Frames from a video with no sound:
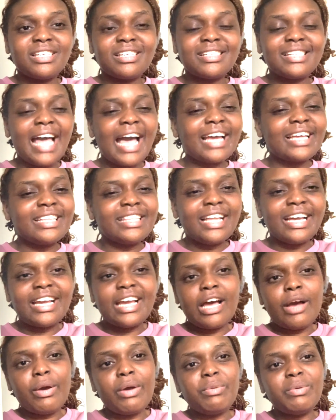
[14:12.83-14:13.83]
it was
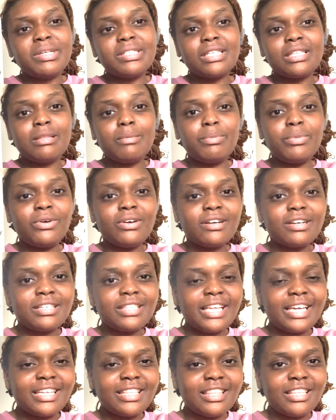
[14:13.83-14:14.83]
exactly like how it was in the
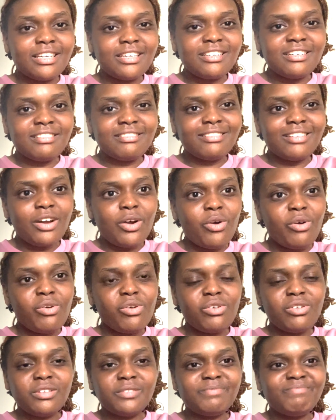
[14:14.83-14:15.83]
book. Like
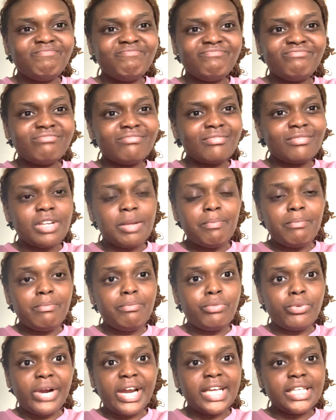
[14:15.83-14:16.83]
the whole
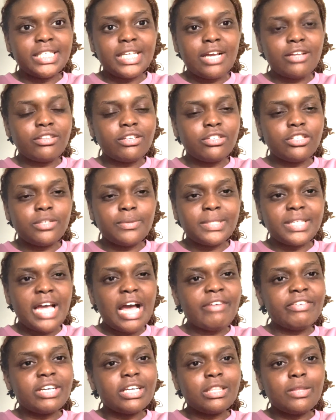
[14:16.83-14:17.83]
breakdown that
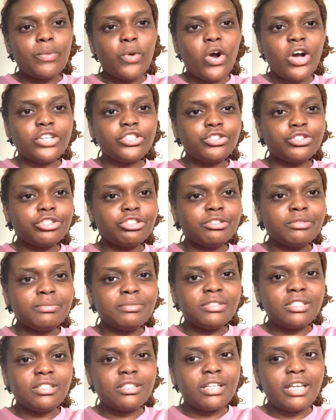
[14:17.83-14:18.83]
she was having in the
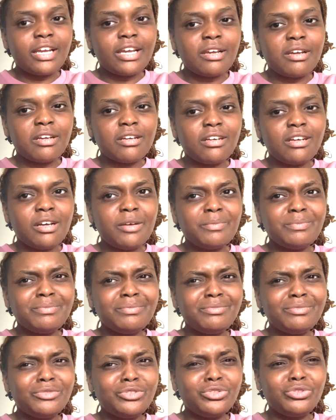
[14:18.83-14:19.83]
washroom, and like
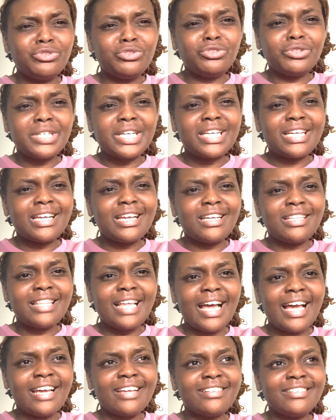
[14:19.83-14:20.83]

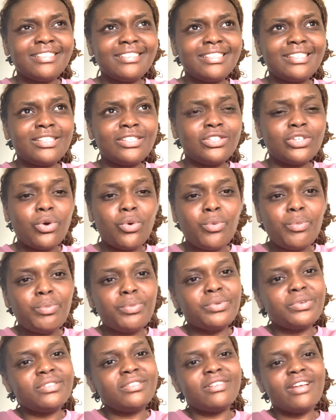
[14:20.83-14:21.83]
drinking that
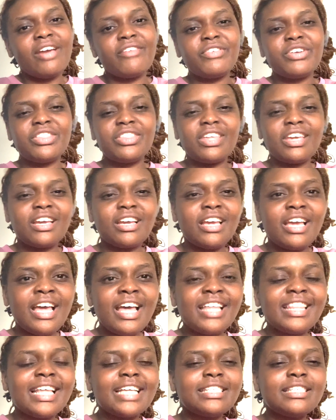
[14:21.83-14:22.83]
soap and
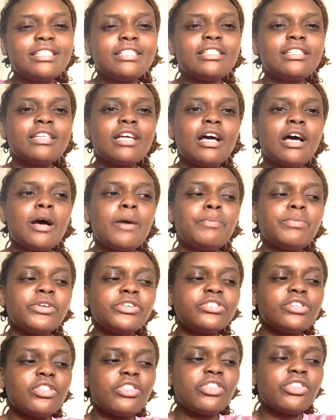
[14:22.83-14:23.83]
everything.
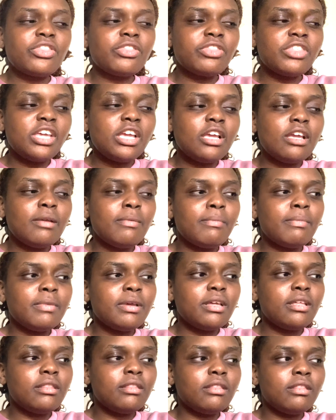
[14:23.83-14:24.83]
There's a
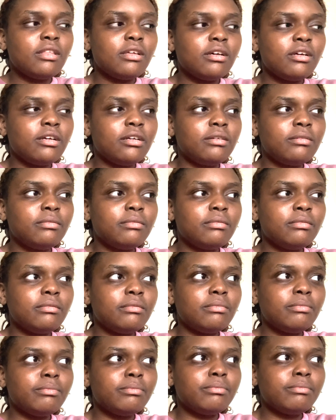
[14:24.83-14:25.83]
theme in
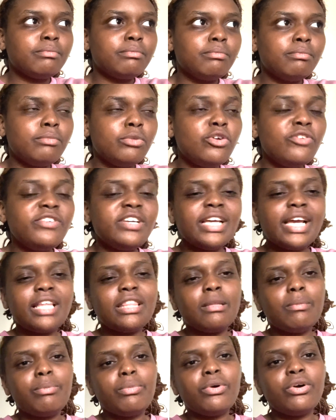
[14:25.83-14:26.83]
the
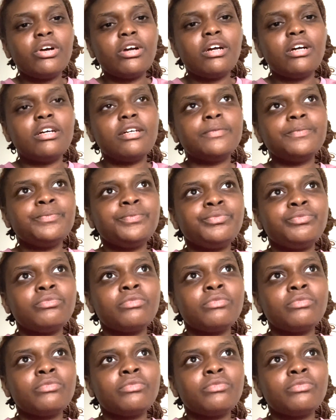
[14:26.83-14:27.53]
movie and the book.